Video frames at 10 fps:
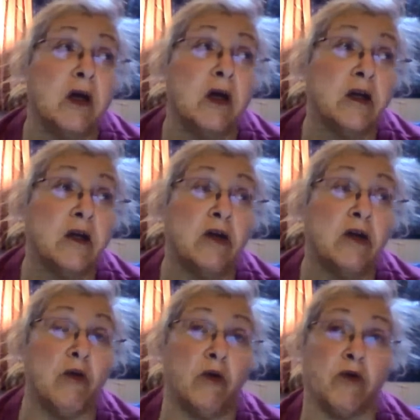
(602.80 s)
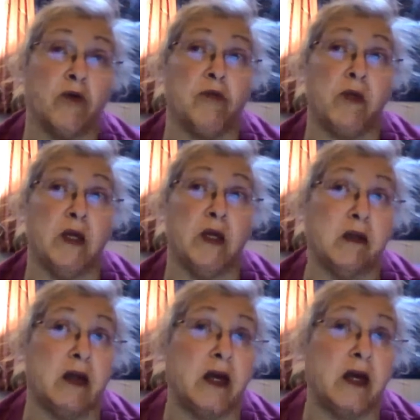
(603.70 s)
you don't want her to be,
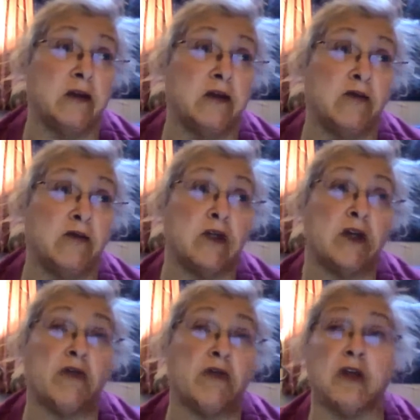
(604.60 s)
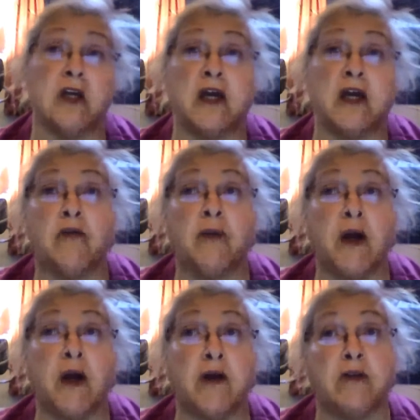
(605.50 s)
like, you know, sicker than hell
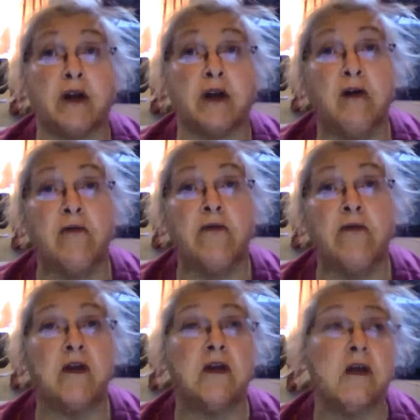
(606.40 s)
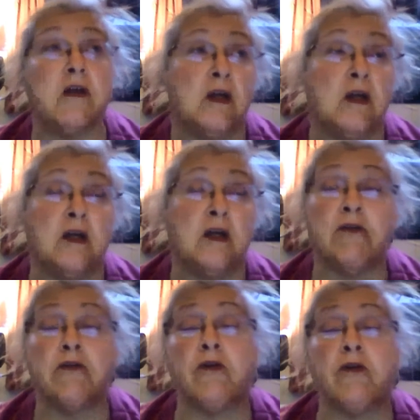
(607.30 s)
by yourself. And, you
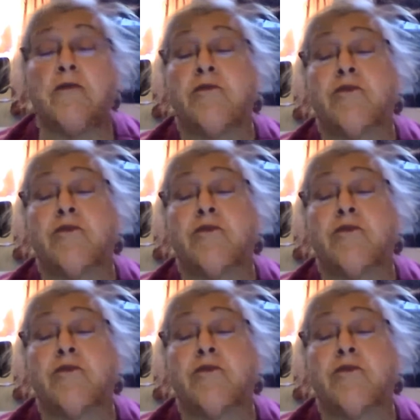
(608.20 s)
know, so,